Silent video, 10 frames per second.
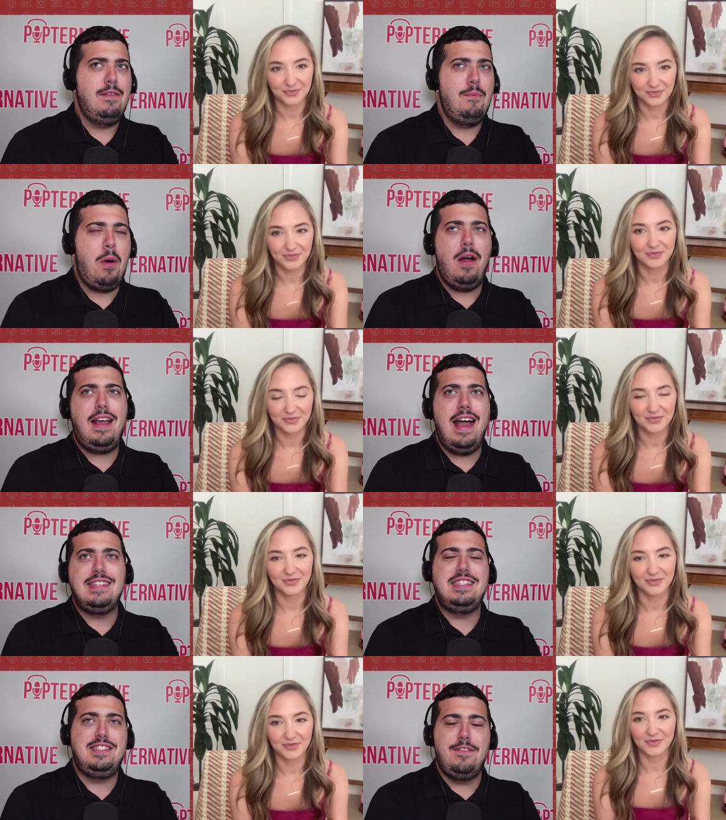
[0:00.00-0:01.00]
Speaker 1: podcast
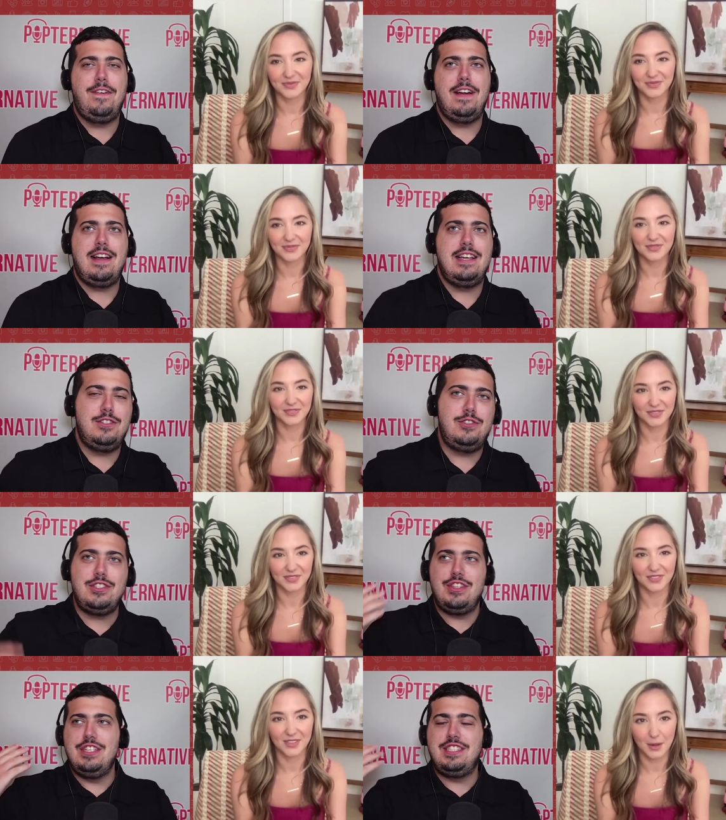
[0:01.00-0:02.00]
is different because you're
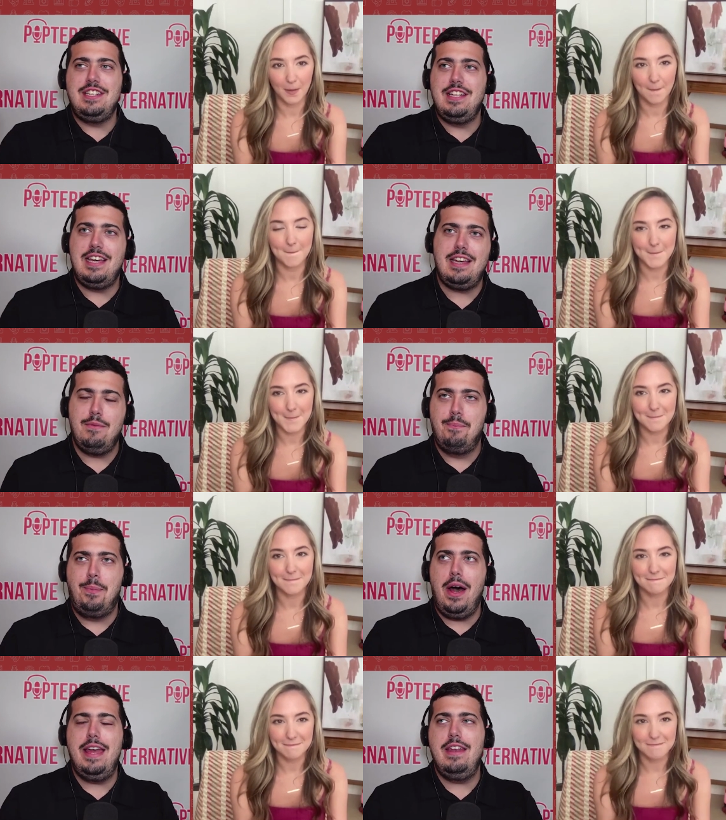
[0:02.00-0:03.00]
just listening
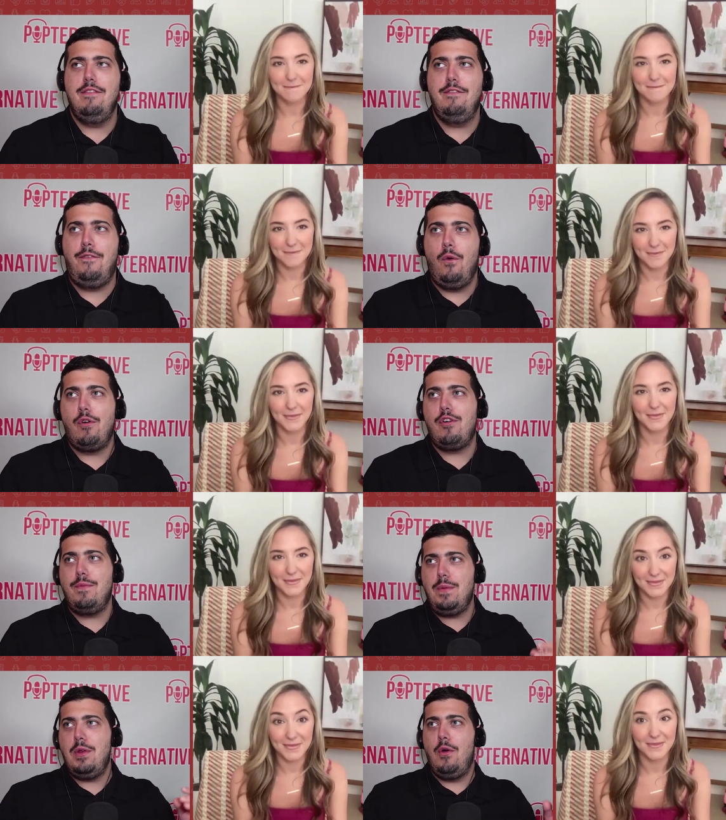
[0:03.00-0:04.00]
but for
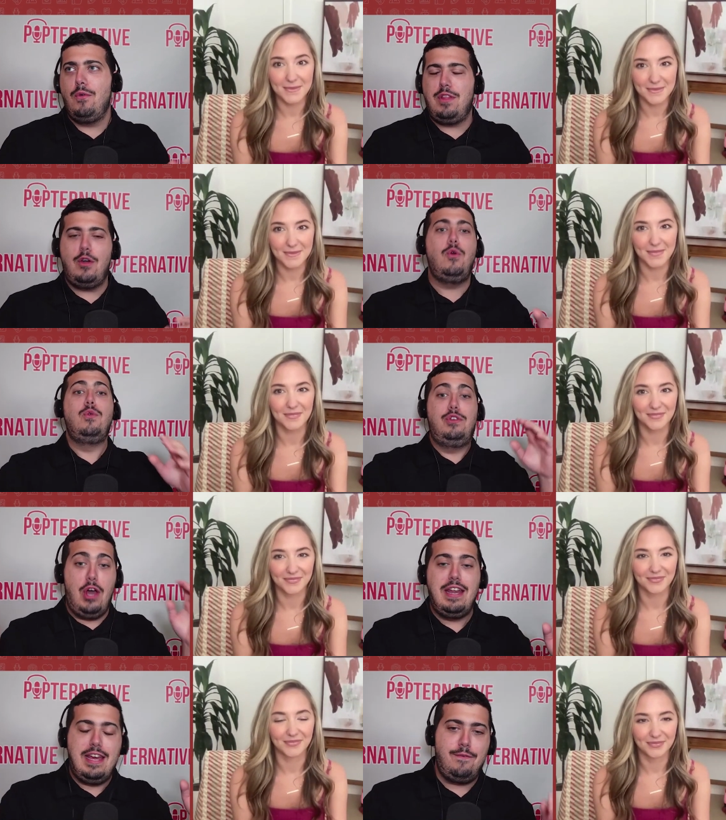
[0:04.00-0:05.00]
you know the who
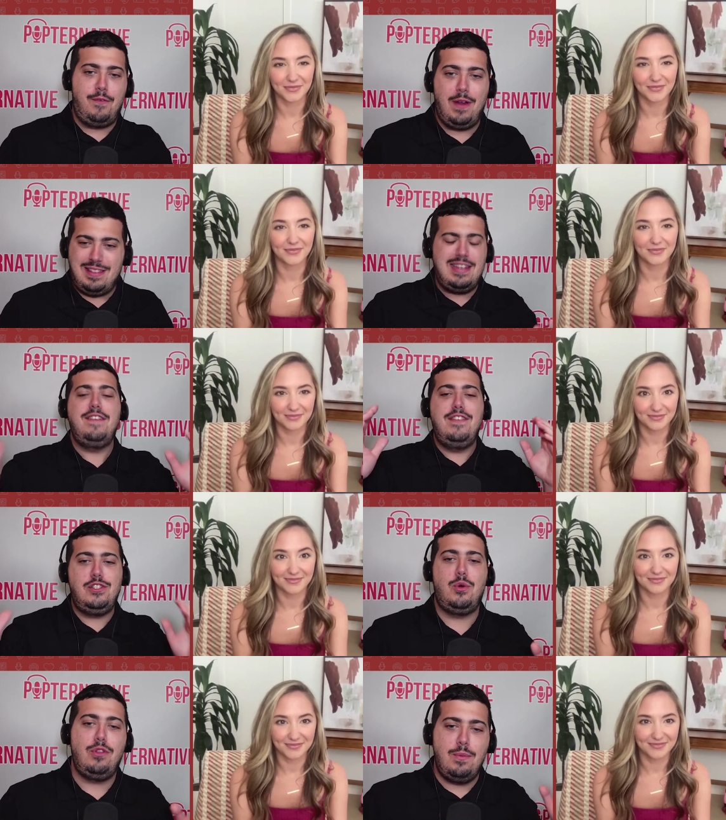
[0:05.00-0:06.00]
done it for like the tv
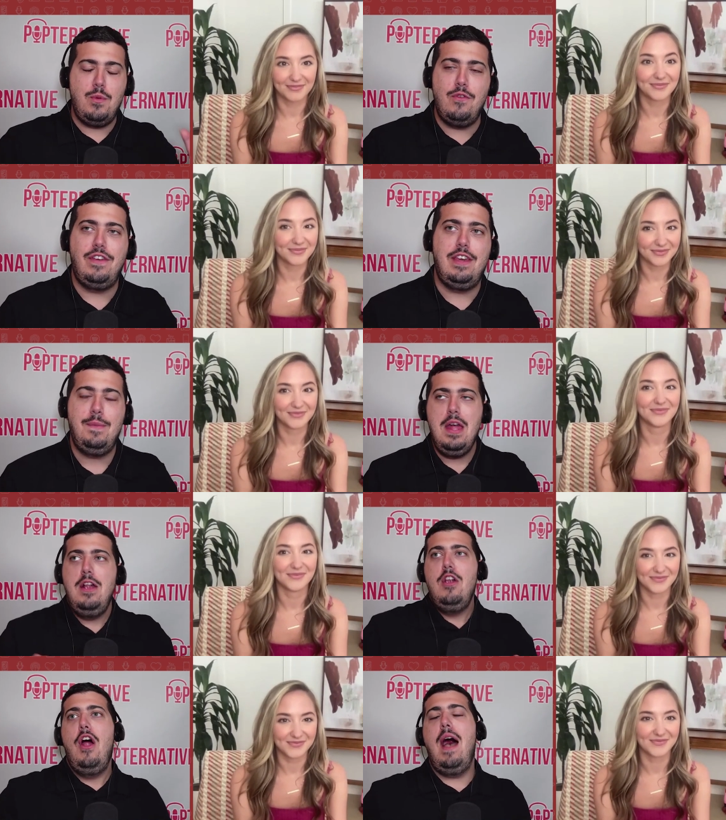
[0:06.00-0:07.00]
show or the movie
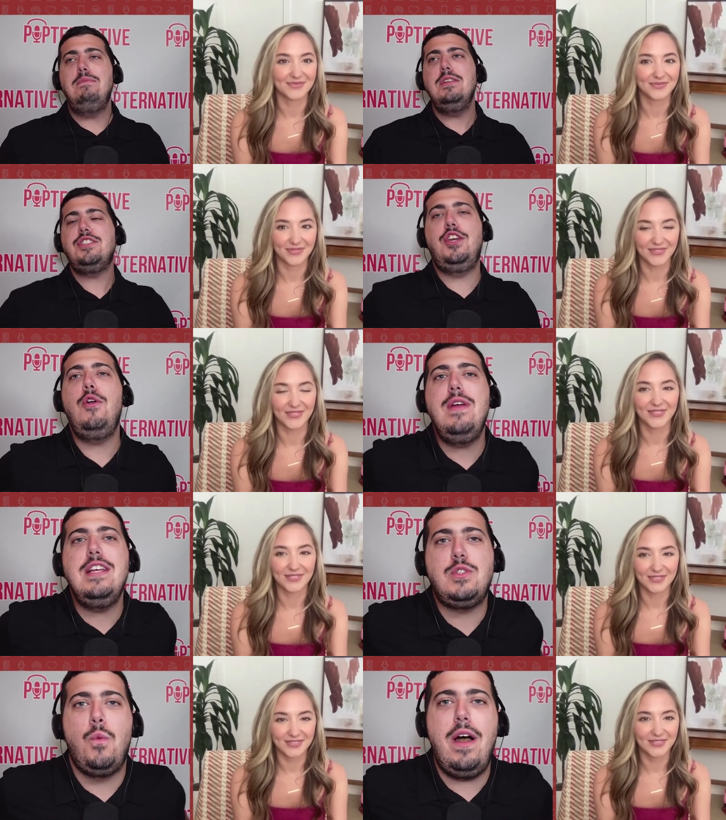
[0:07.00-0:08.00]
i'm just
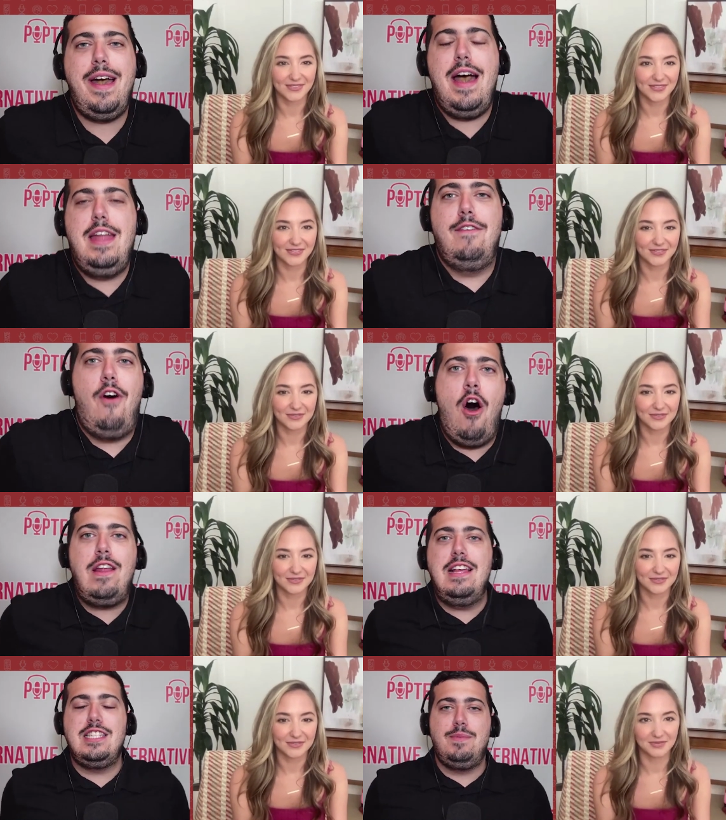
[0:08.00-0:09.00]
curious what kind of
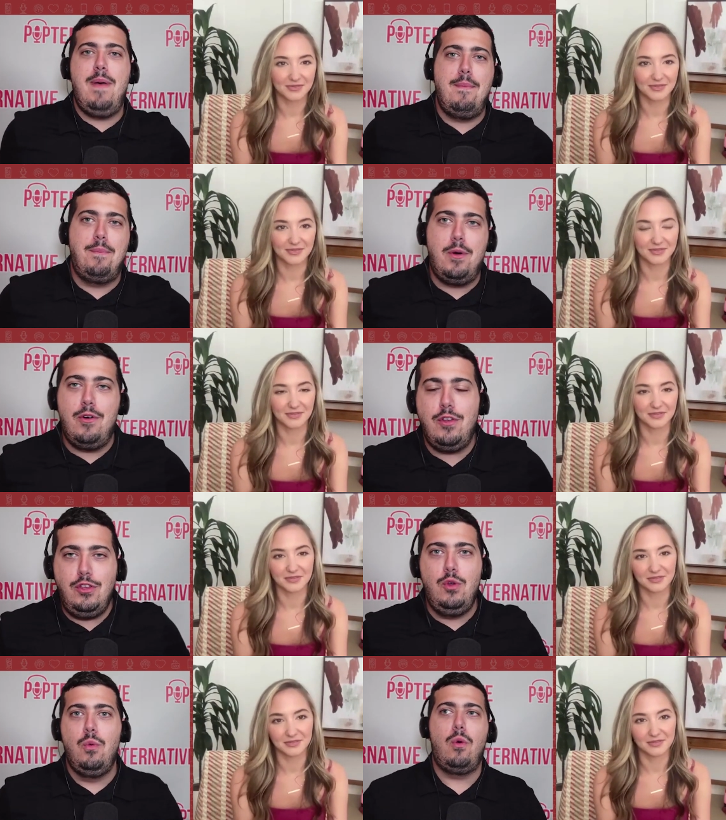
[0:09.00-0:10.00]
audience member
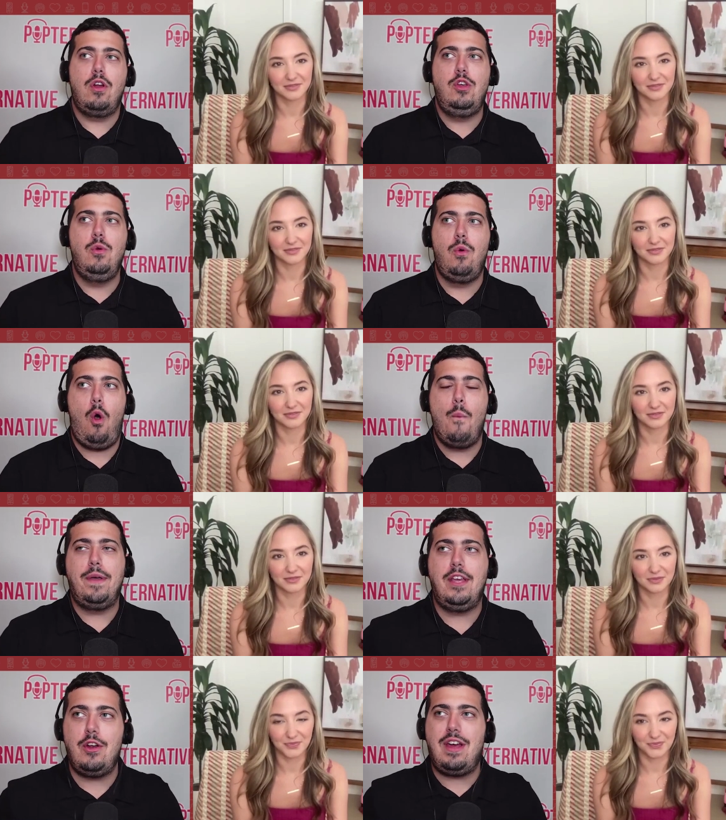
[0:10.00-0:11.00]
you were you were
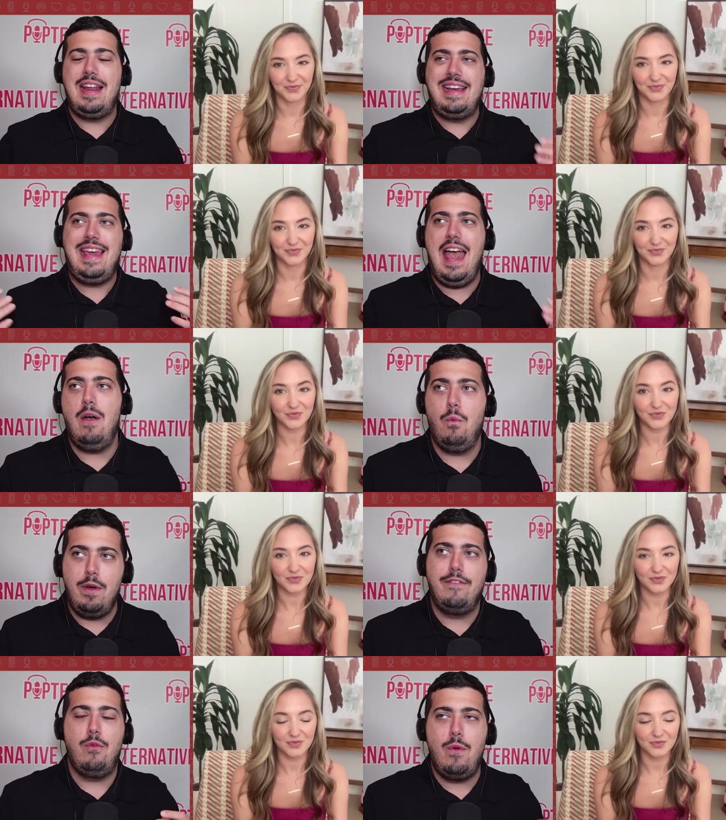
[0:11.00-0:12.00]
hoping you're gonna get
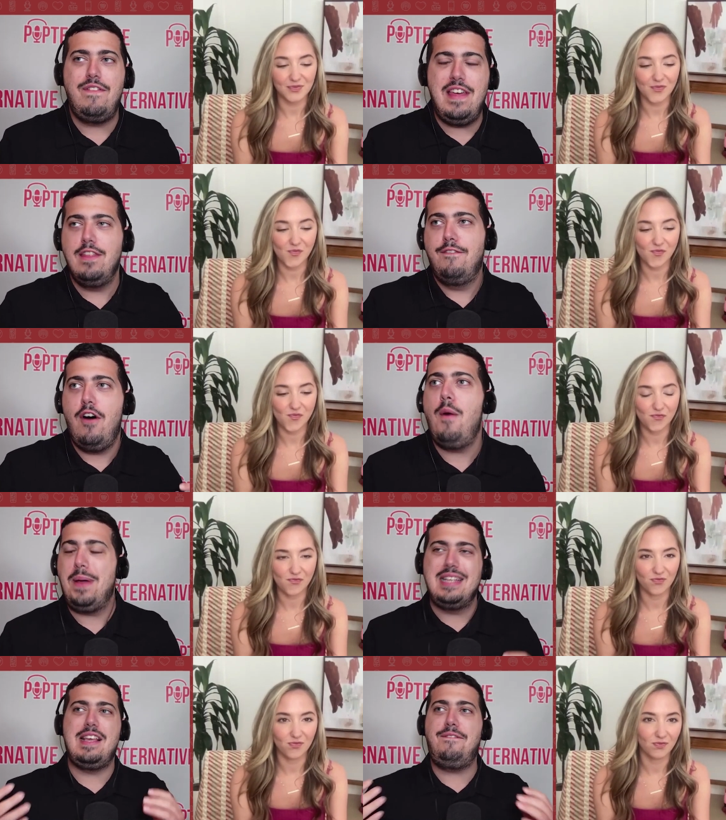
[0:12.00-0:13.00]
with within the vault
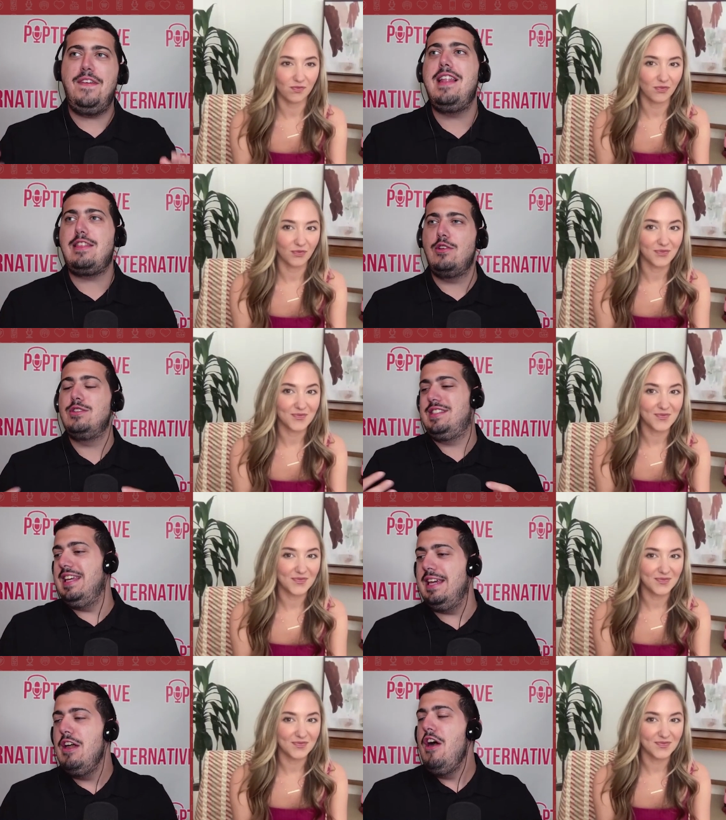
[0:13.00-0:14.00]
because i feel like there's the